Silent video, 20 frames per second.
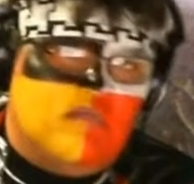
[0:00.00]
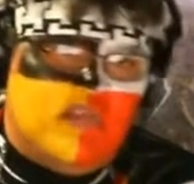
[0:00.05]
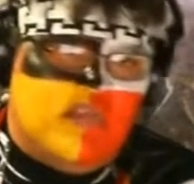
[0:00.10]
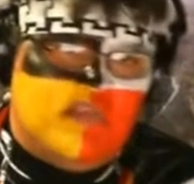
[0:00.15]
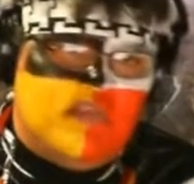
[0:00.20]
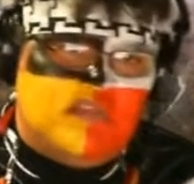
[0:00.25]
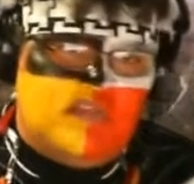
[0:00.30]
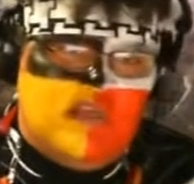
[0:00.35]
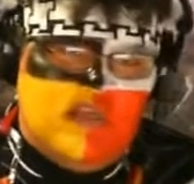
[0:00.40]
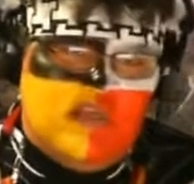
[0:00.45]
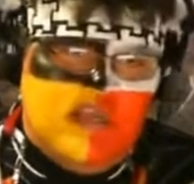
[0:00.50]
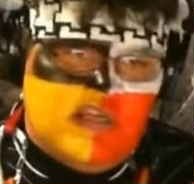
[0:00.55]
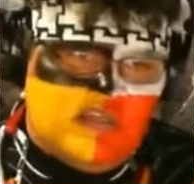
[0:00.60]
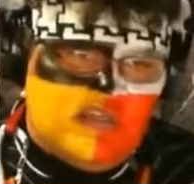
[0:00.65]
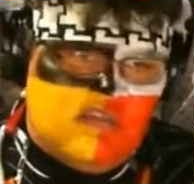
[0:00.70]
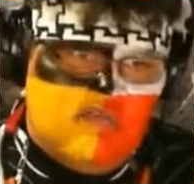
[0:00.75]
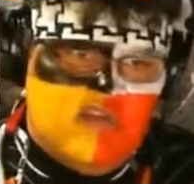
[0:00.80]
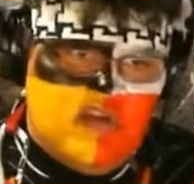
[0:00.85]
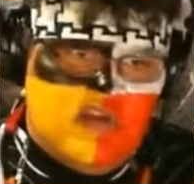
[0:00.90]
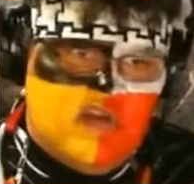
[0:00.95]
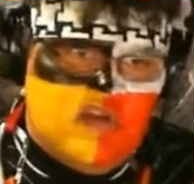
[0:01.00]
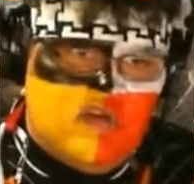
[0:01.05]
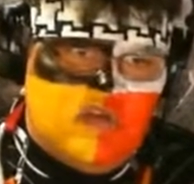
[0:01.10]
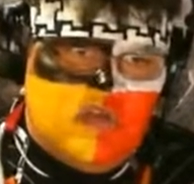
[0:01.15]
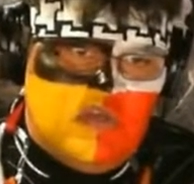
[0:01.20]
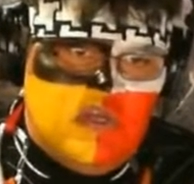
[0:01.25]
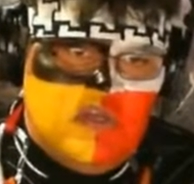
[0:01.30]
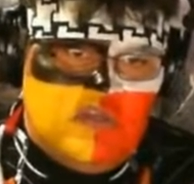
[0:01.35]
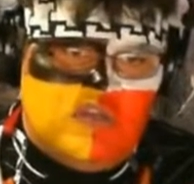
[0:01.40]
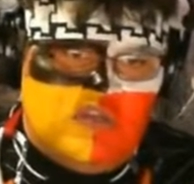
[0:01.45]
That's the next
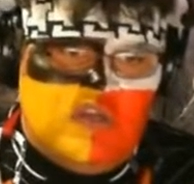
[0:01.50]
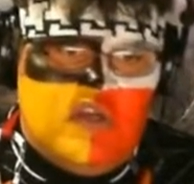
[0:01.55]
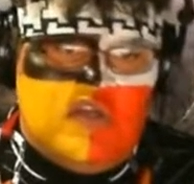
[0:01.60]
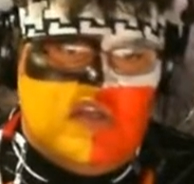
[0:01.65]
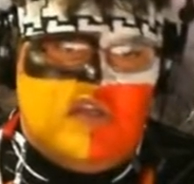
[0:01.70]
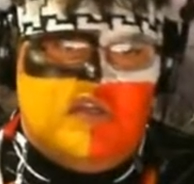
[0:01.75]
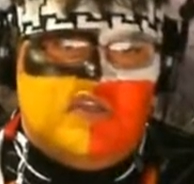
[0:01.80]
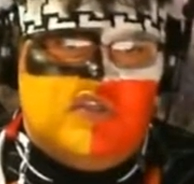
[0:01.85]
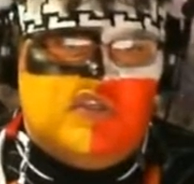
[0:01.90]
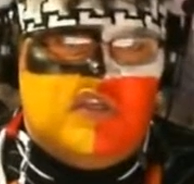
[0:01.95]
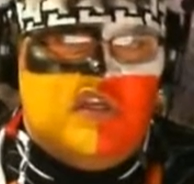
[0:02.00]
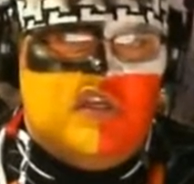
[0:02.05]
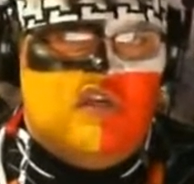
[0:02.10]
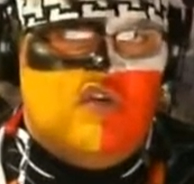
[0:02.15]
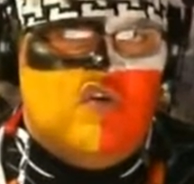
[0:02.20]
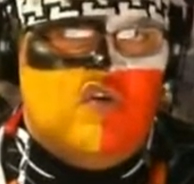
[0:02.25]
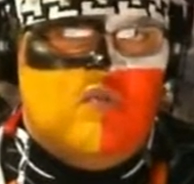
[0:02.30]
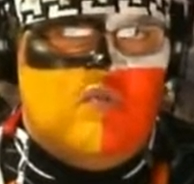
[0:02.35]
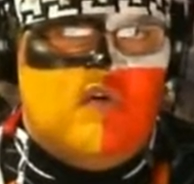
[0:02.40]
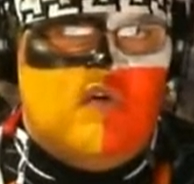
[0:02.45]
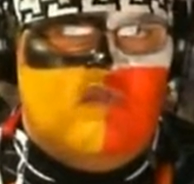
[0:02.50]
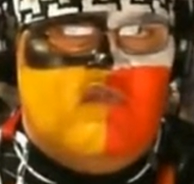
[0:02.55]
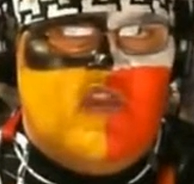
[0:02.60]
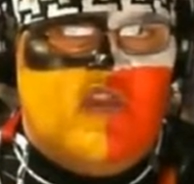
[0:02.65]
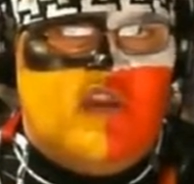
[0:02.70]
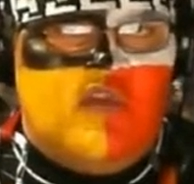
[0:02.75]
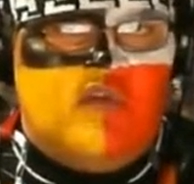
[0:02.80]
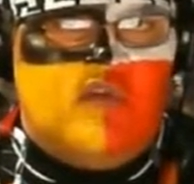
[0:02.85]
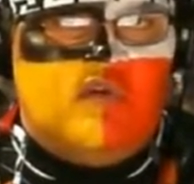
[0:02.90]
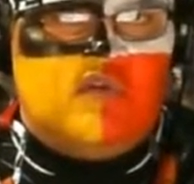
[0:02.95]
video. So you're going to see no more
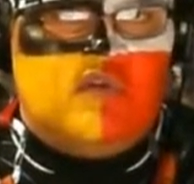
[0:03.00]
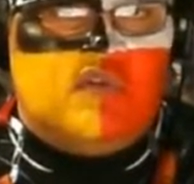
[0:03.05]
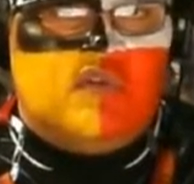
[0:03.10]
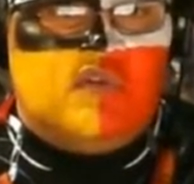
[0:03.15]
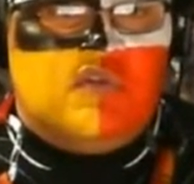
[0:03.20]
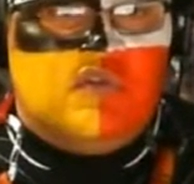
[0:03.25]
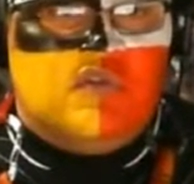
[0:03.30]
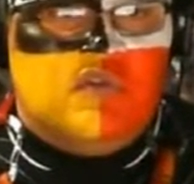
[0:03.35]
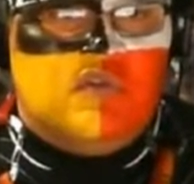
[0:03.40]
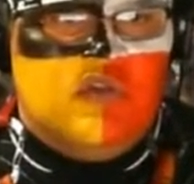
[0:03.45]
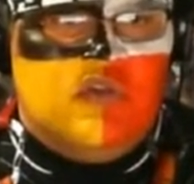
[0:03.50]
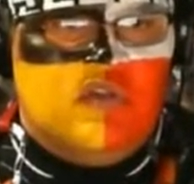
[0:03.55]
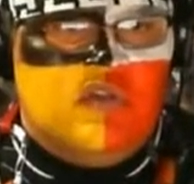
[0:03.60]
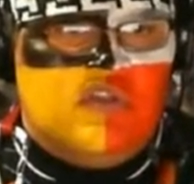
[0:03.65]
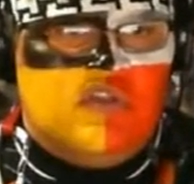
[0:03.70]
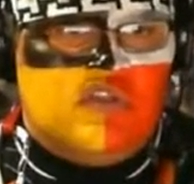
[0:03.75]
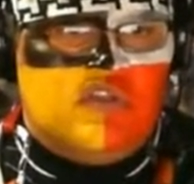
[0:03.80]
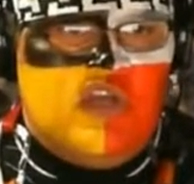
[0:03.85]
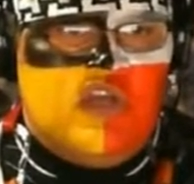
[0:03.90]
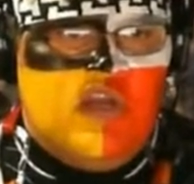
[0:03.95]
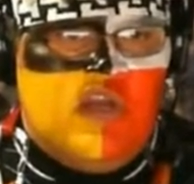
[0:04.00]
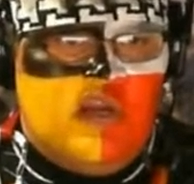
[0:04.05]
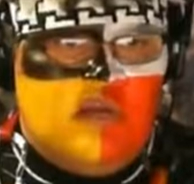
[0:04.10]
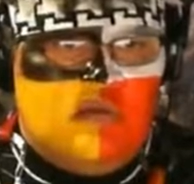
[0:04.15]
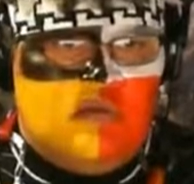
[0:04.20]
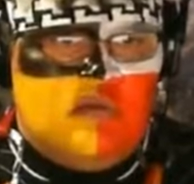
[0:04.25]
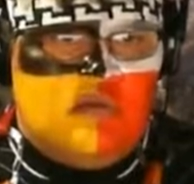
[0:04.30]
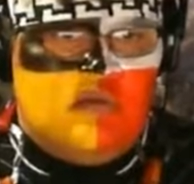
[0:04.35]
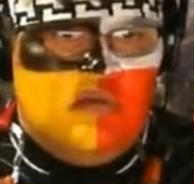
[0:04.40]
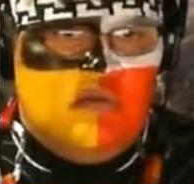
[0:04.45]
videos on this
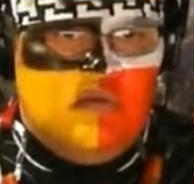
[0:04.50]
channel.